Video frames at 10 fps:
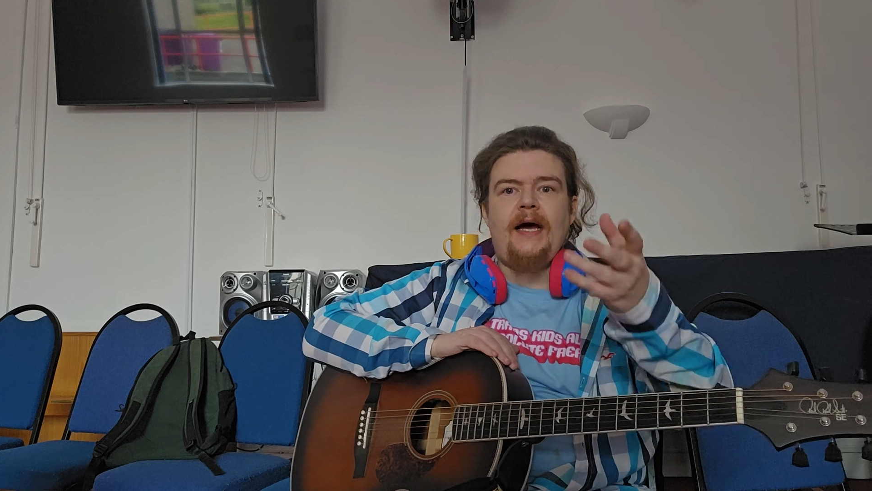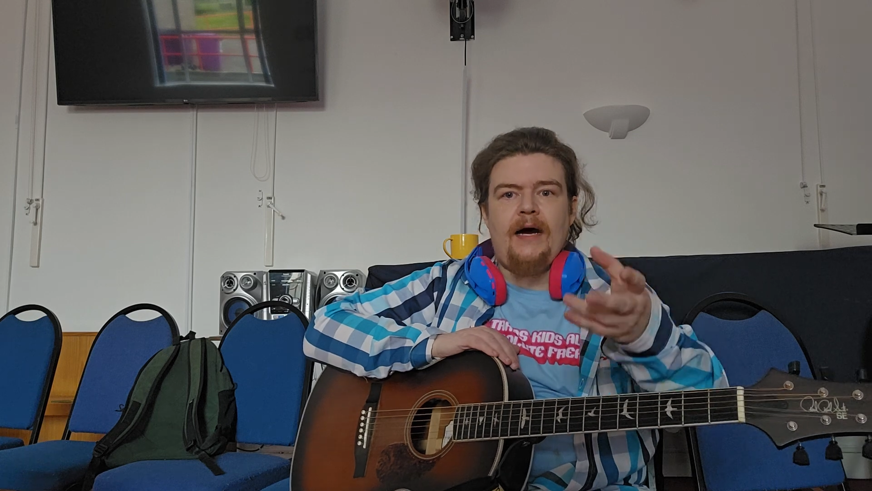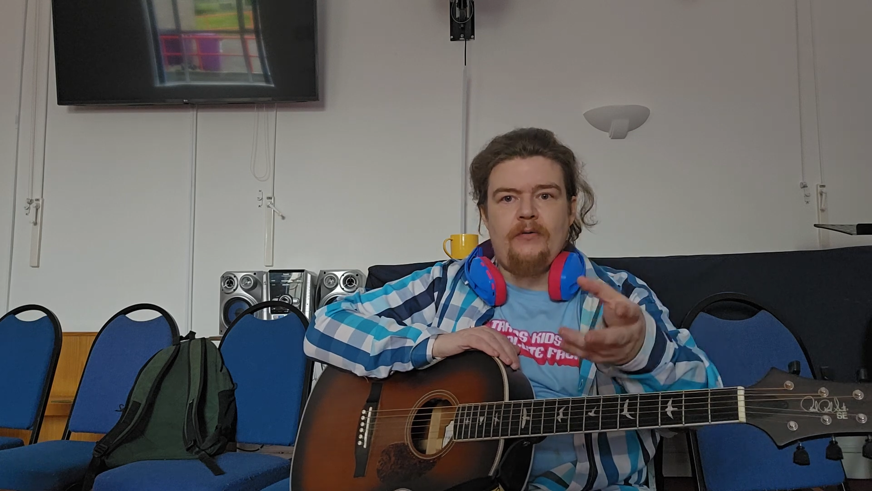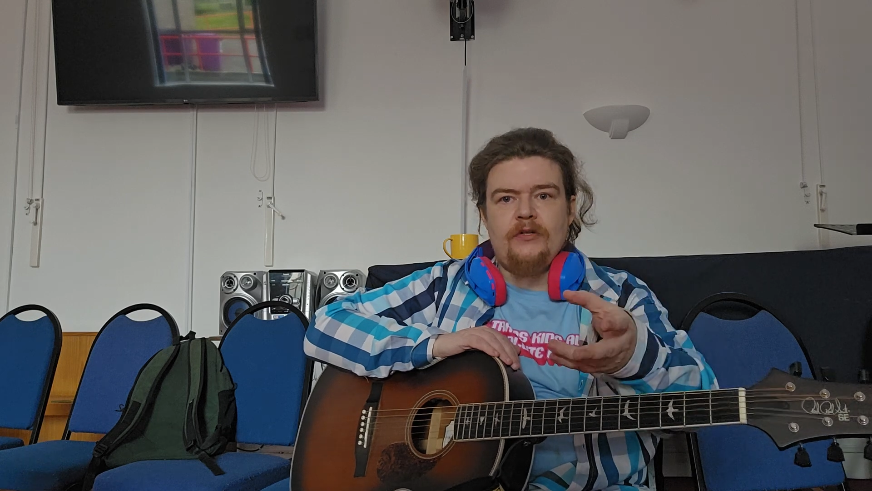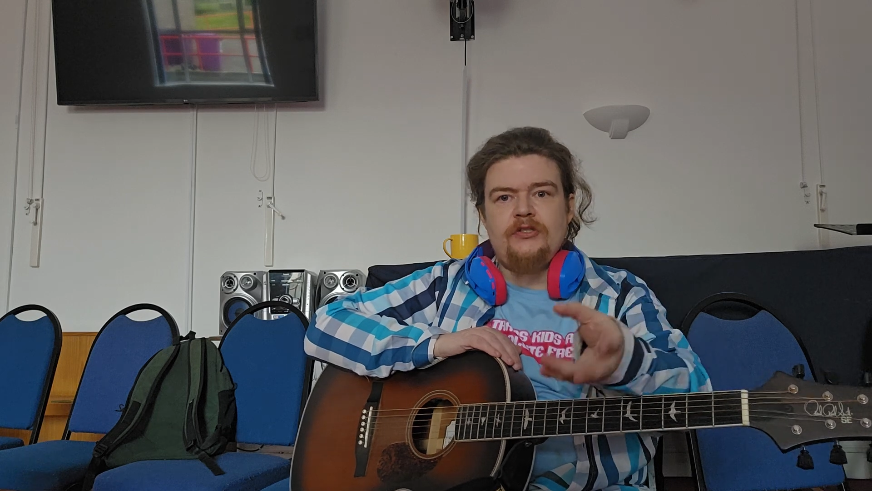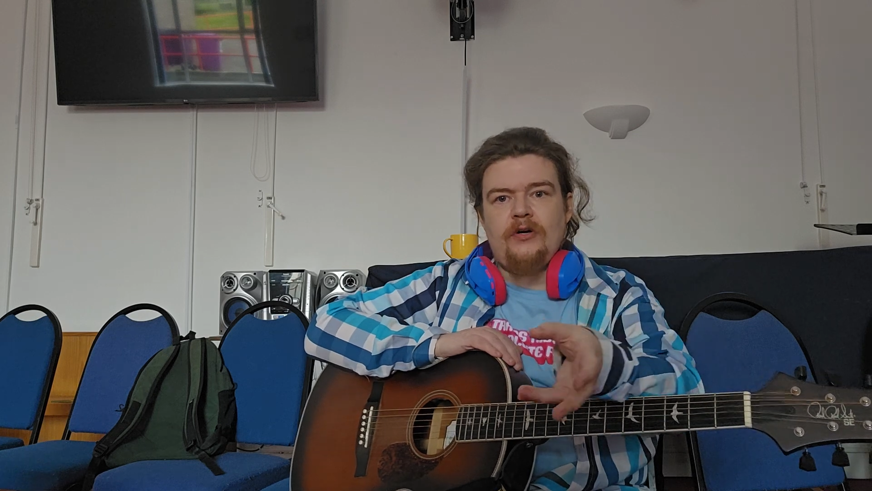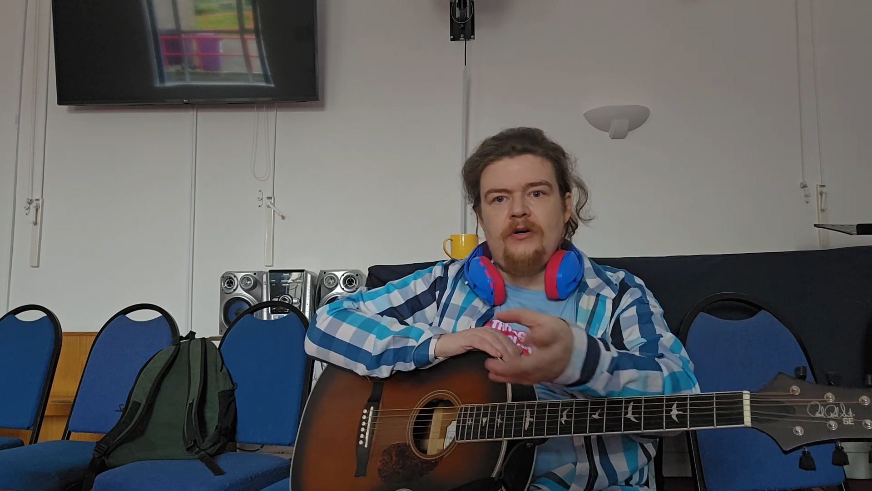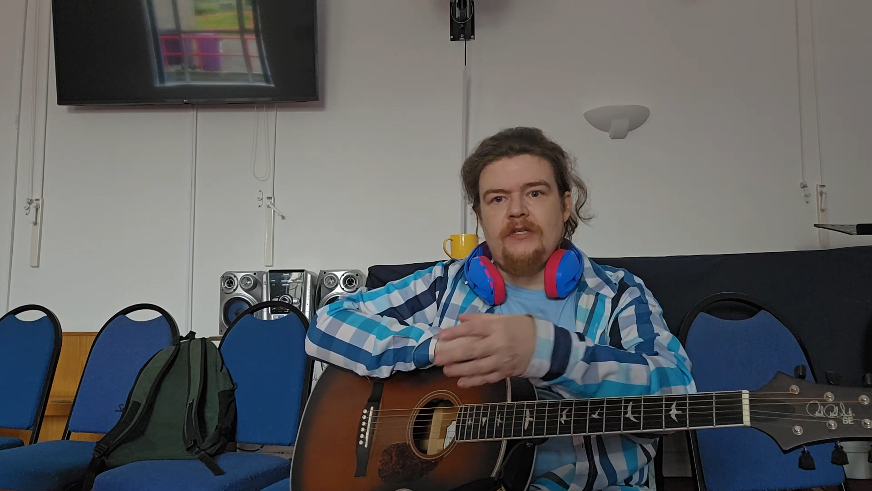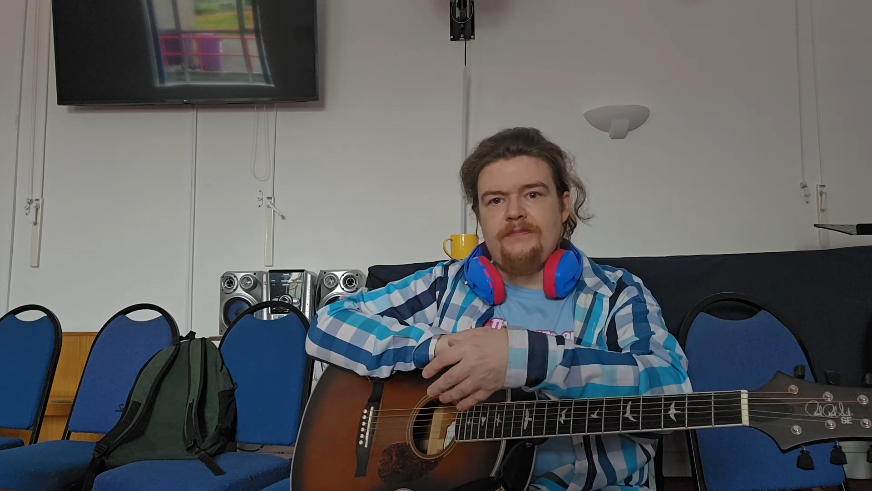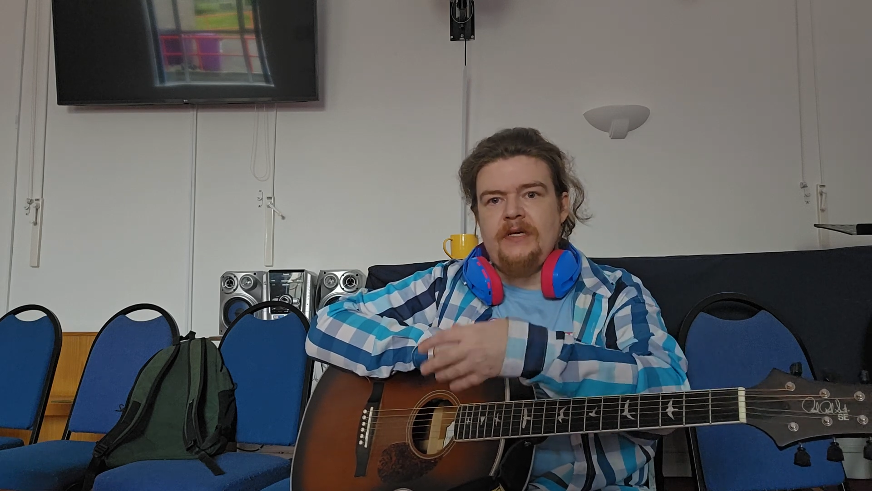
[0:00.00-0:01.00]
how the
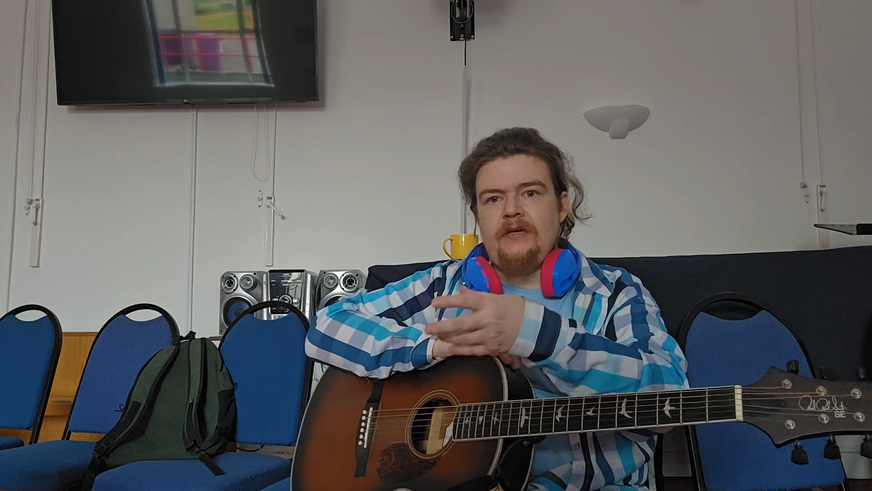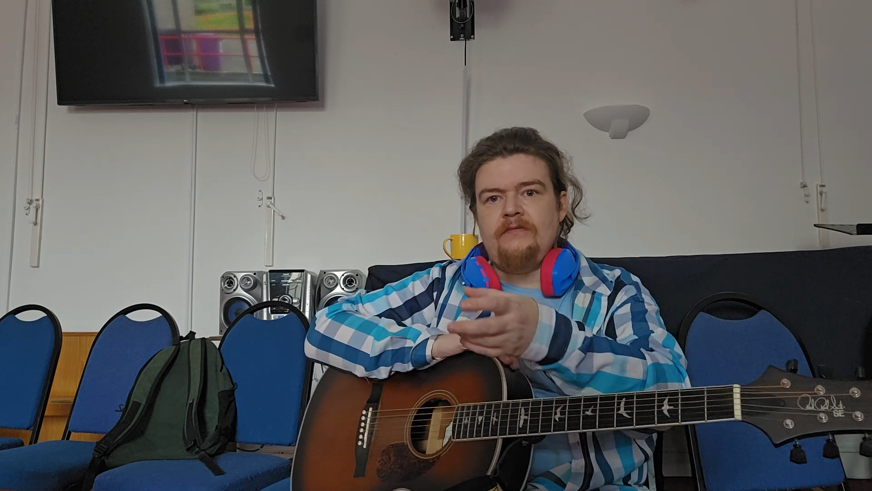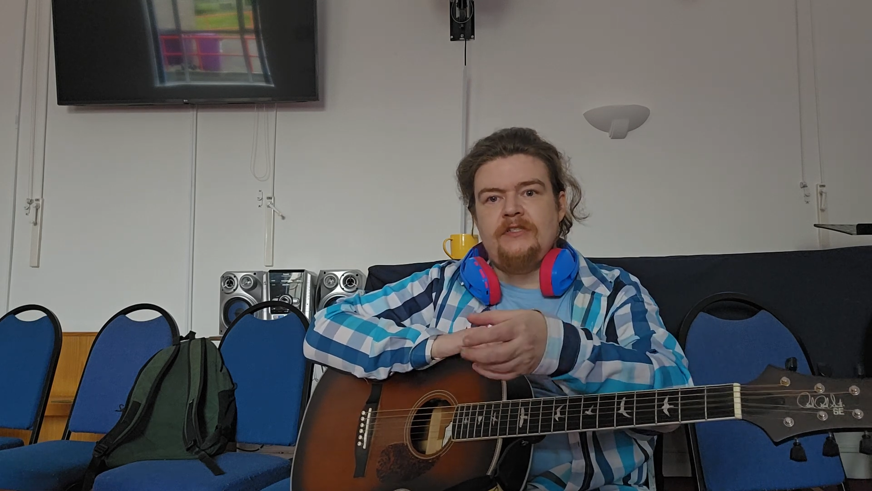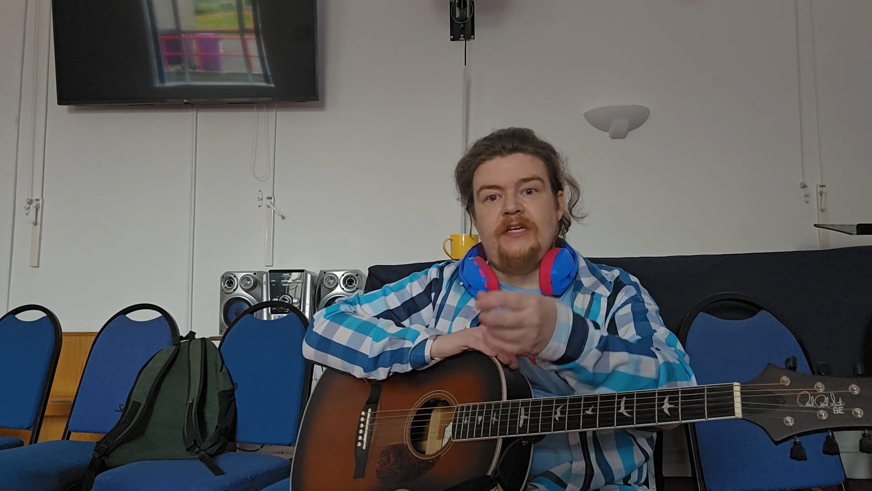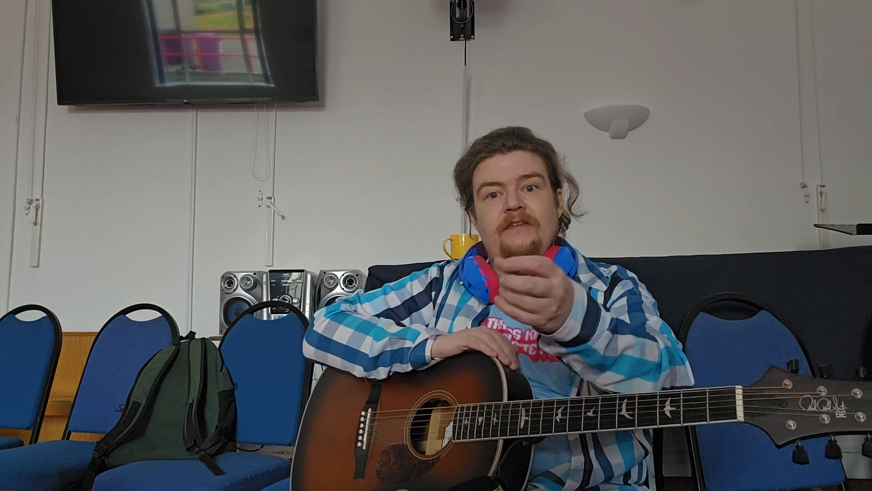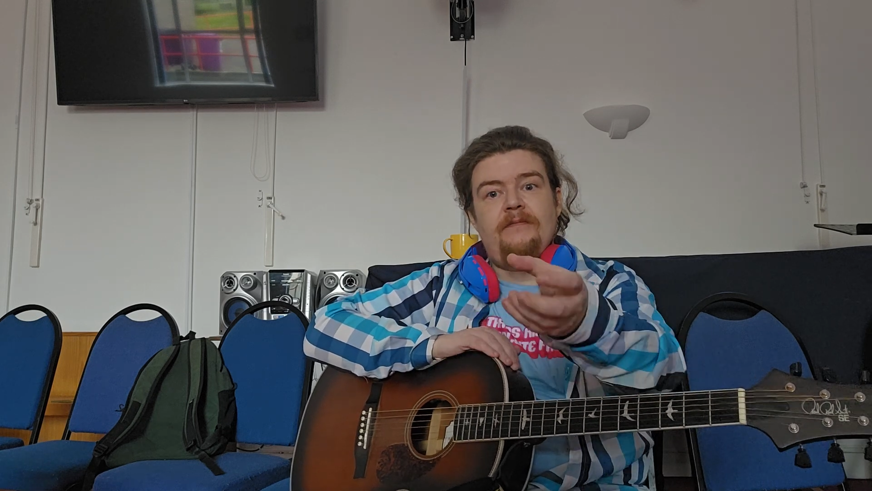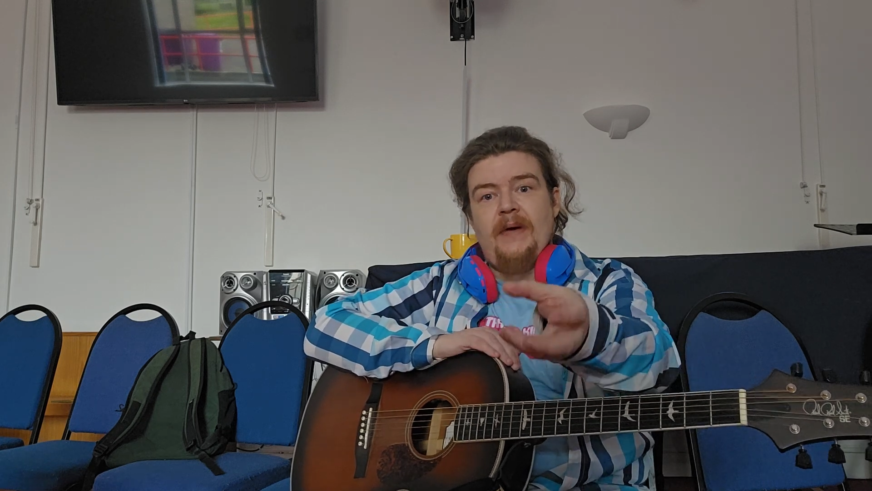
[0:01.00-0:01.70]
song is being received,